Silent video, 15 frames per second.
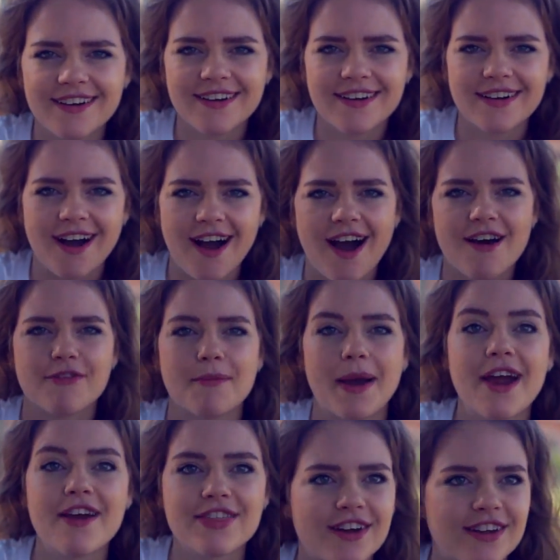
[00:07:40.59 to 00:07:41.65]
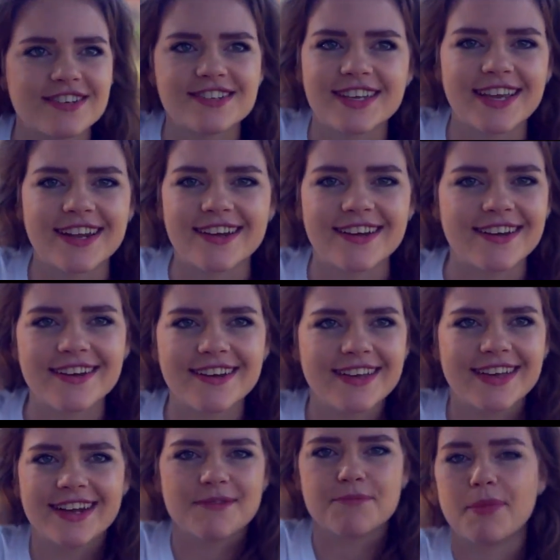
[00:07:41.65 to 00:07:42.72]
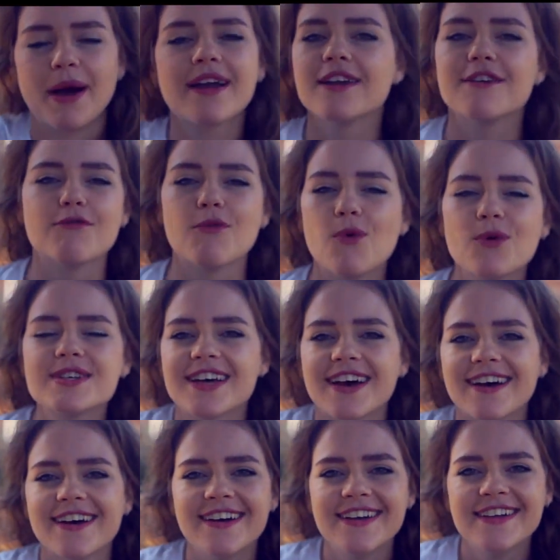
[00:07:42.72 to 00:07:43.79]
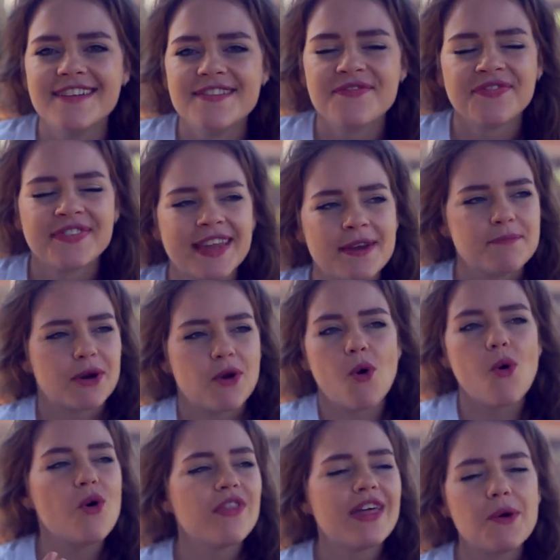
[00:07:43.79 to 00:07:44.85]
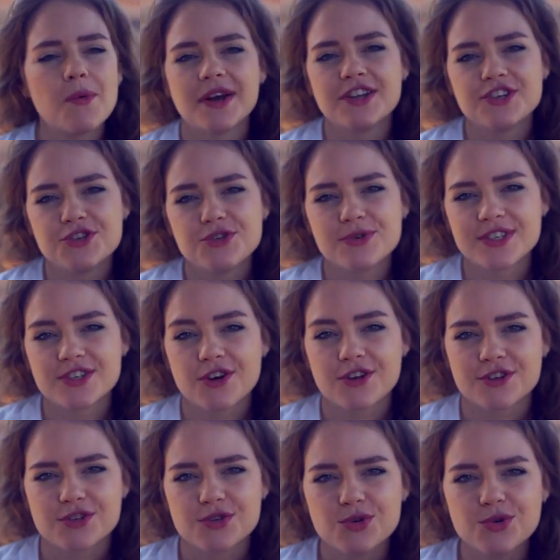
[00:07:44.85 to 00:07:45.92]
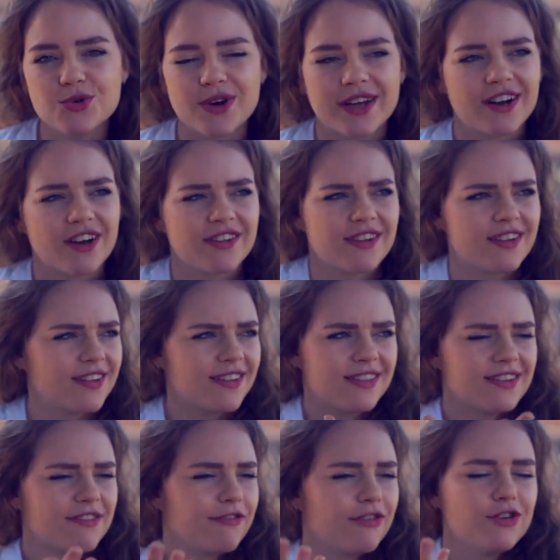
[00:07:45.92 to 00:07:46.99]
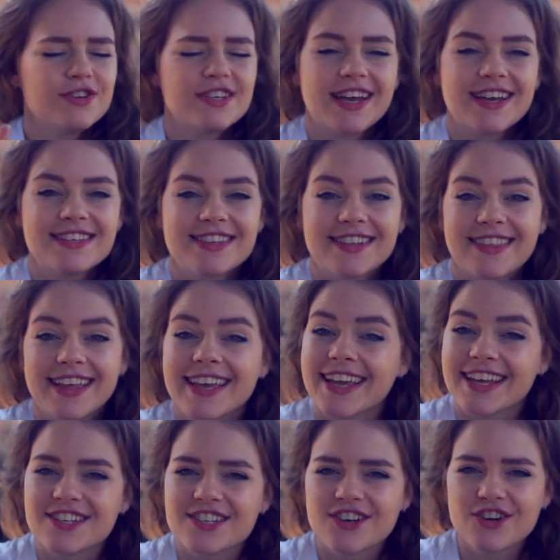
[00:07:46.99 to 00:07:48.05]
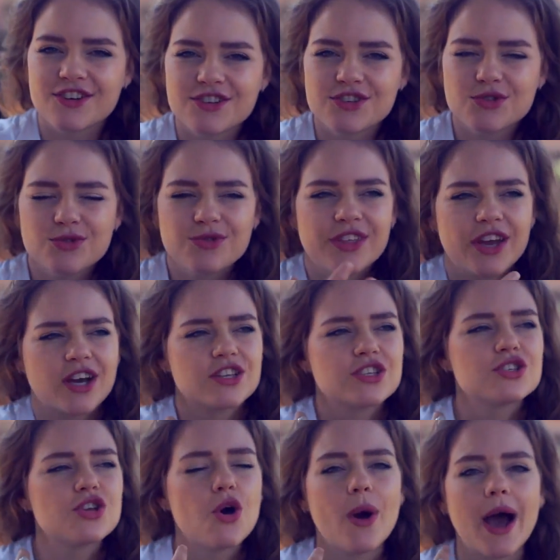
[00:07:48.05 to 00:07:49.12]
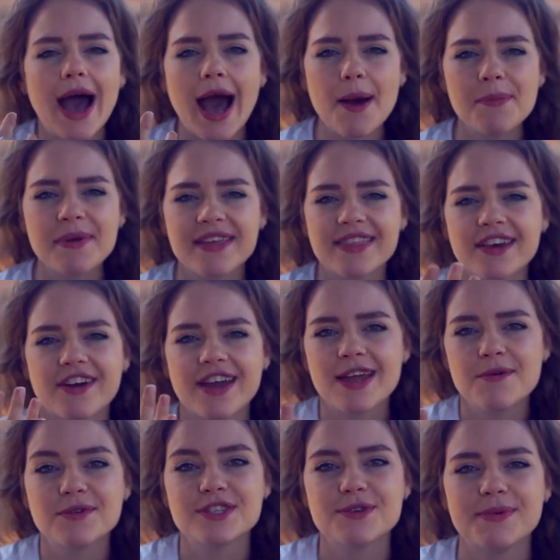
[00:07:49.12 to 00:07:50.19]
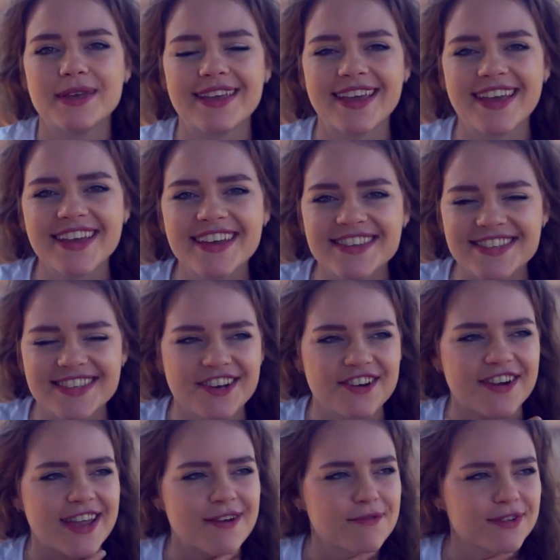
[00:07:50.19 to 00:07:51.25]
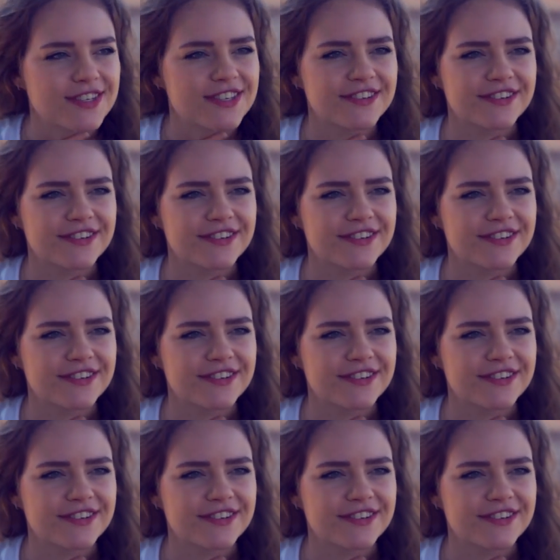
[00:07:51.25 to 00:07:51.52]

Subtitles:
half a marathon to get a bucket of water. But all they want to do is go to school, and on the few days that they get to go to school, they are so happy. They're able to be kids. They're able to